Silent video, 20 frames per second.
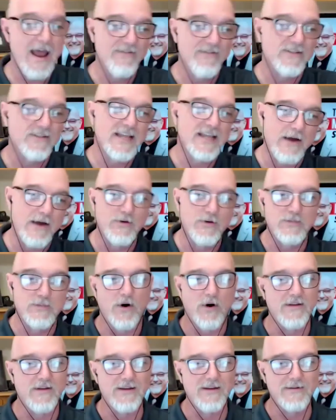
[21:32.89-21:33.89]
I have to say I was
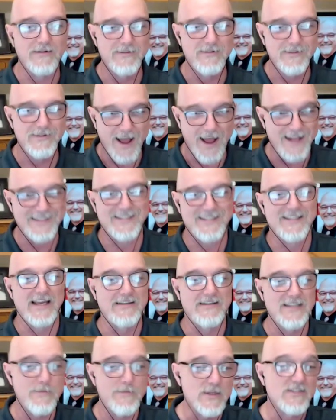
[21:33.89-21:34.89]
part of it.
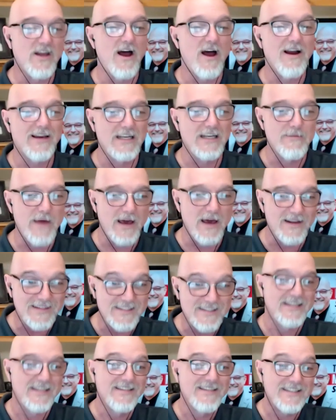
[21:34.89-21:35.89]
Nonsense. They've been talking about
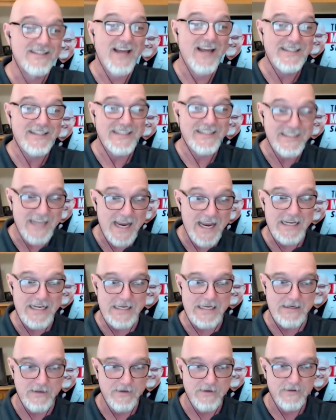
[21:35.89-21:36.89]
it since
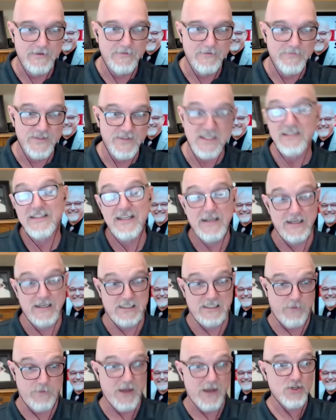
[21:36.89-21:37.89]
1980,
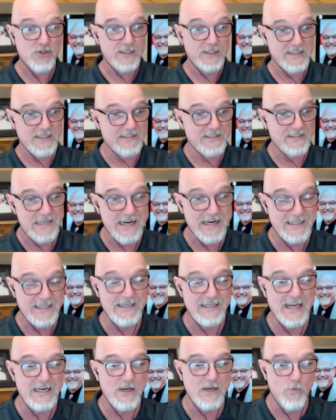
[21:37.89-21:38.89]
especially since
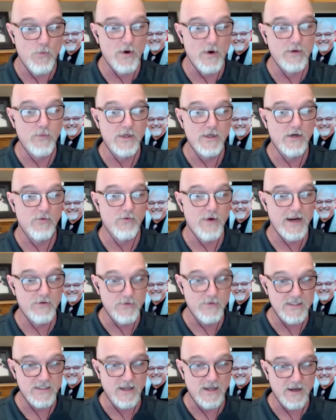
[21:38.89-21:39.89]
1981, when
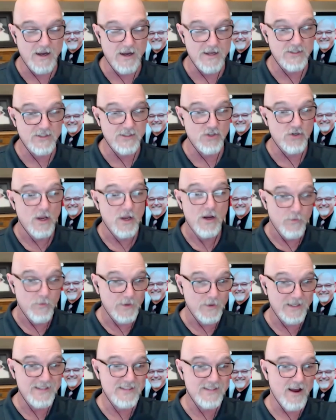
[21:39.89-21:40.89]
Iran released
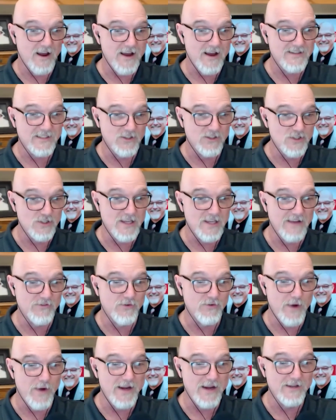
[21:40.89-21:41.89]
the hostages
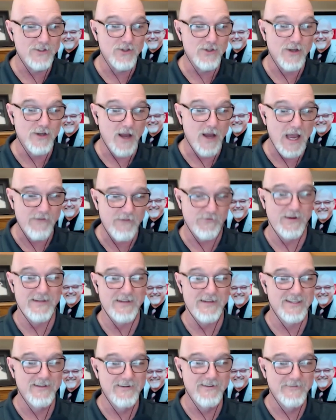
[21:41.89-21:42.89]
after Reagan took
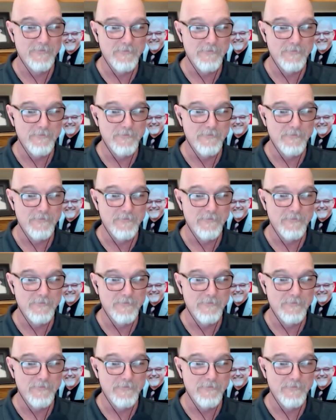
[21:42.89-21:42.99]
office.